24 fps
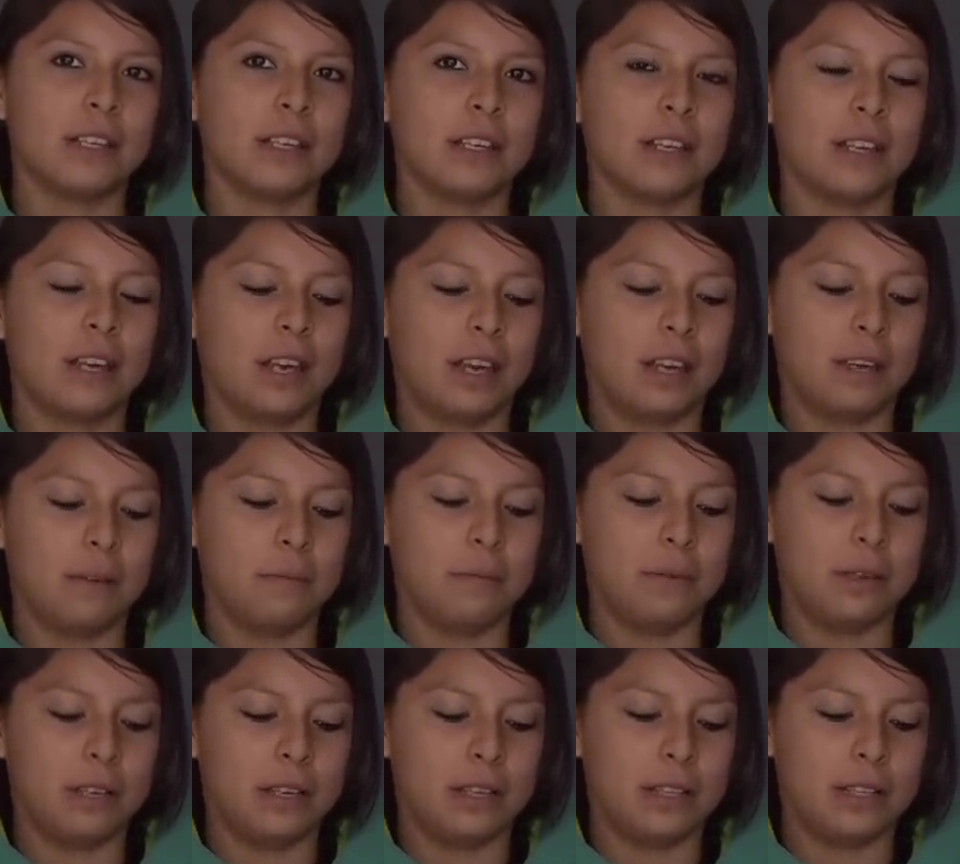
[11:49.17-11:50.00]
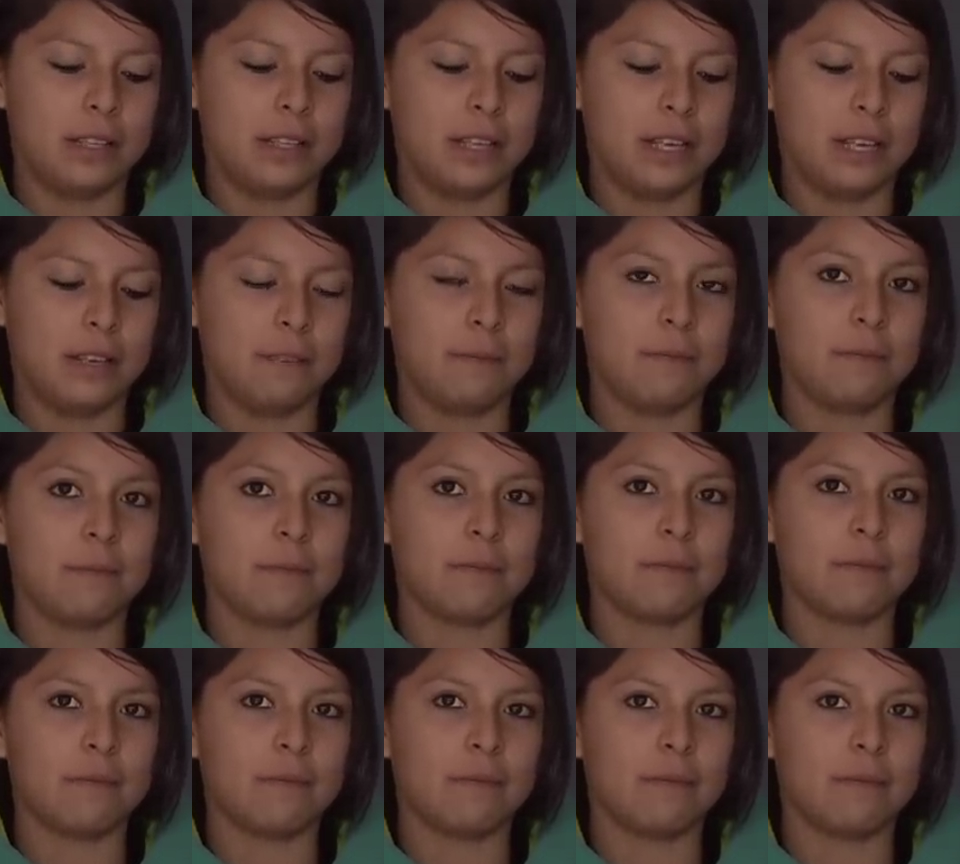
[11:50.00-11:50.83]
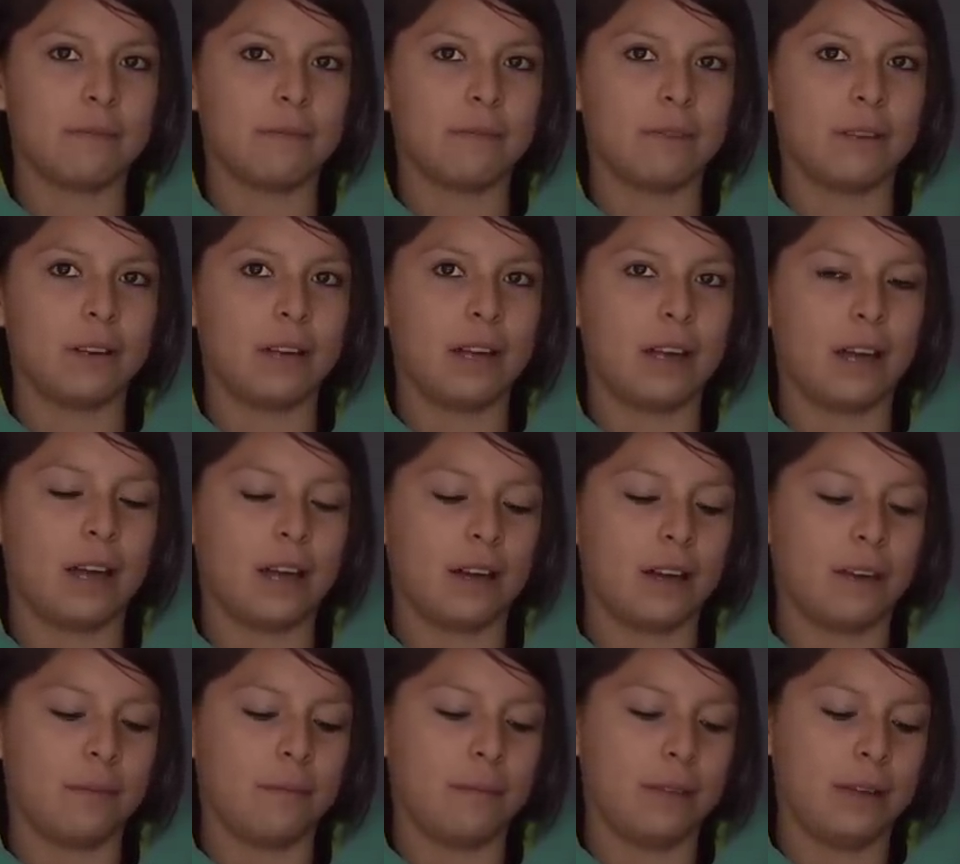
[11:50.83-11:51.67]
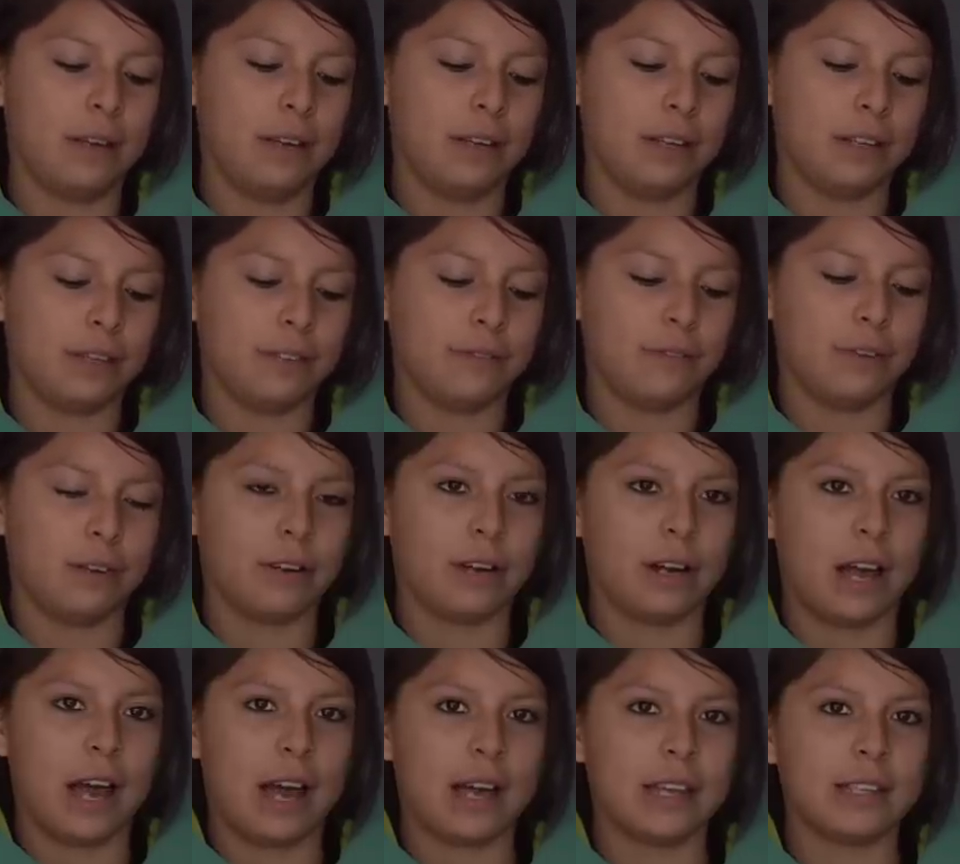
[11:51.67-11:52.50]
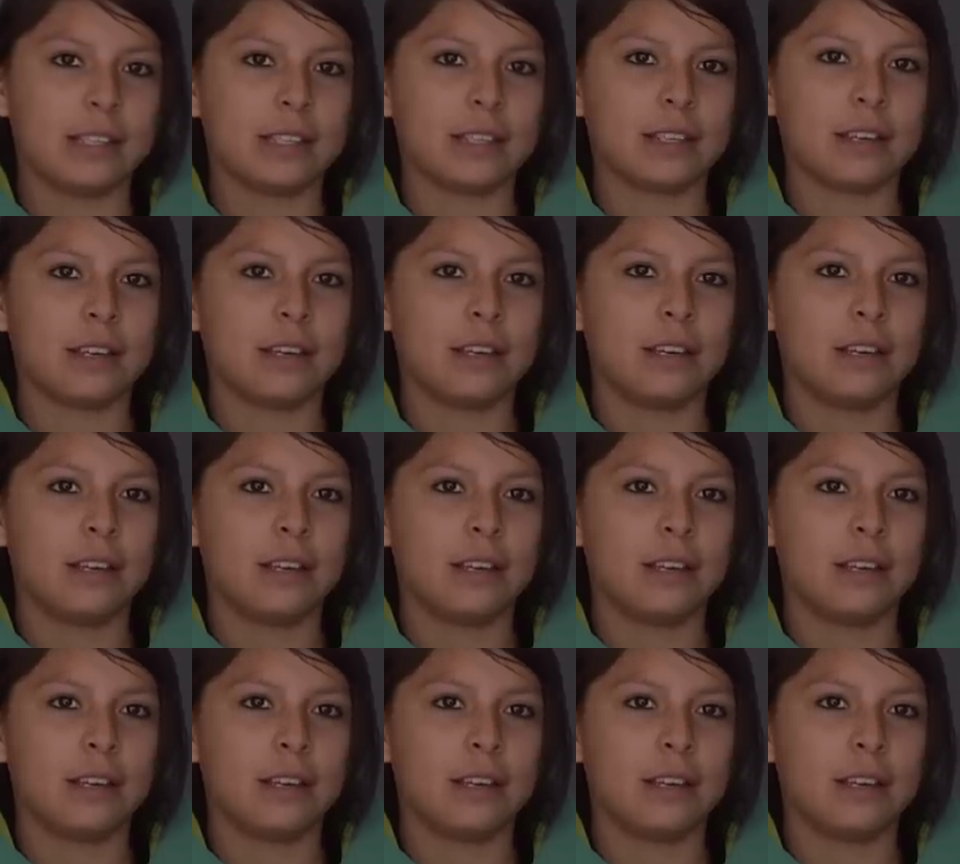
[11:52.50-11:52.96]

seeing A, B, and C. Um, A is for ask,